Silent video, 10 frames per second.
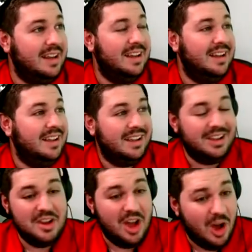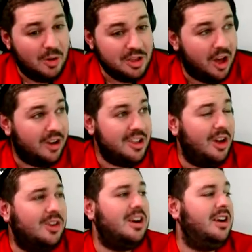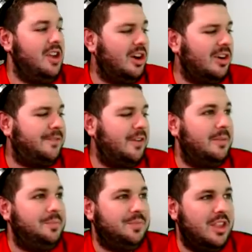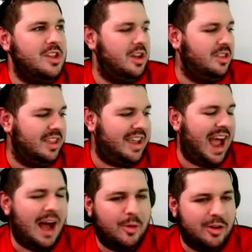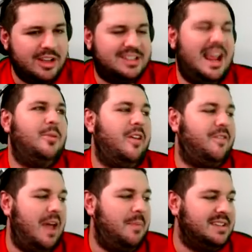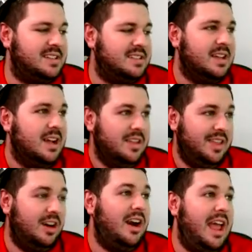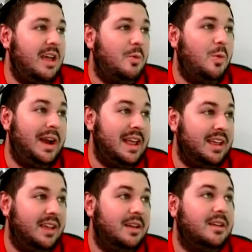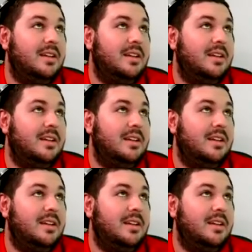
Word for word: I have faith. No, y'all y'all are... Y'all I are, have faith in you guys. The Cowboys, Cowboys fan bases, they're a winning